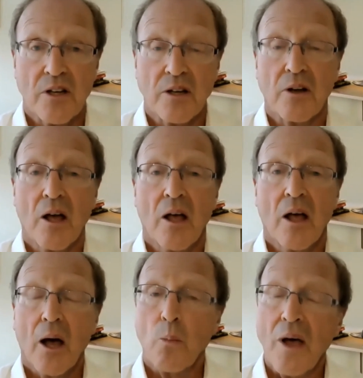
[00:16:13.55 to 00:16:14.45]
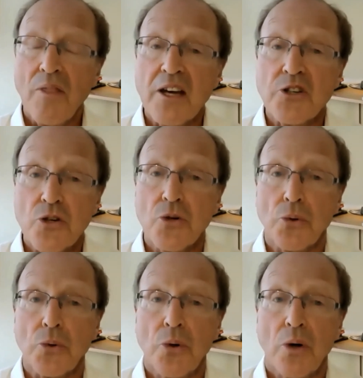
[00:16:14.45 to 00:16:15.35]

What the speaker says: And when they do,